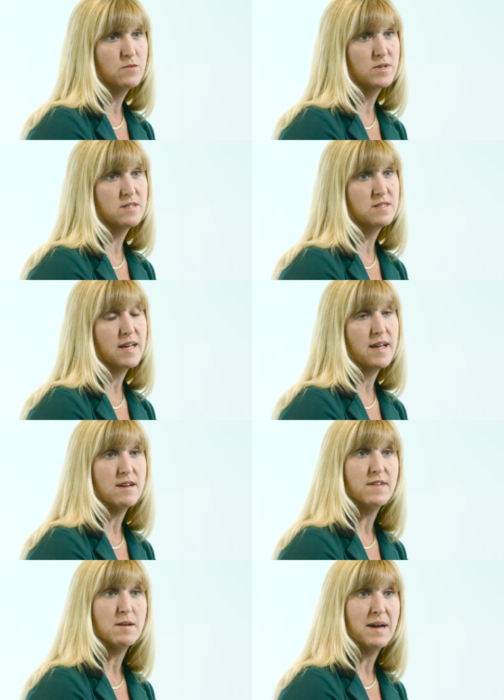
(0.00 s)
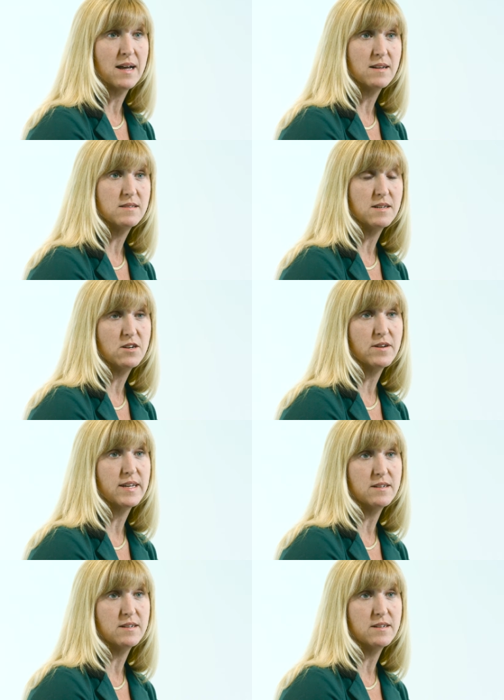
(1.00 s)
which is the A F A Balance and Hearing